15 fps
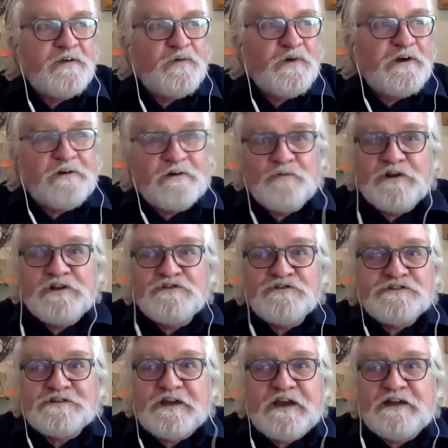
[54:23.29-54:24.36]
Well, when you
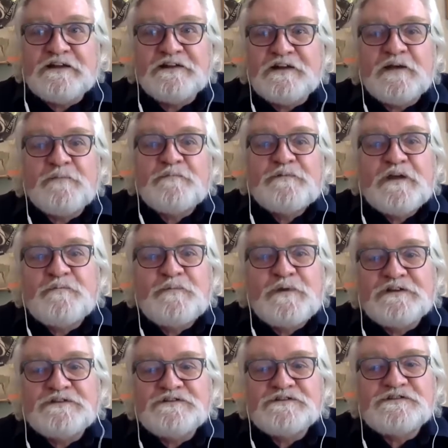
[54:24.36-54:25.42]
scale it up, that
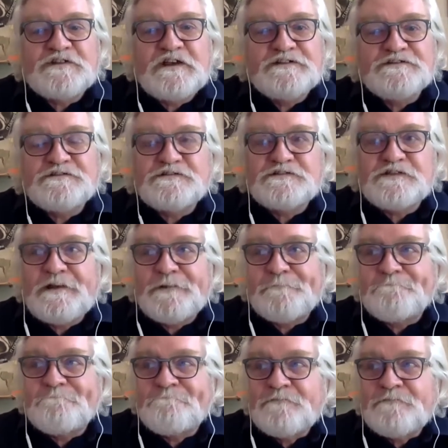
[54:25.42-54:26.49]
picture stays the same.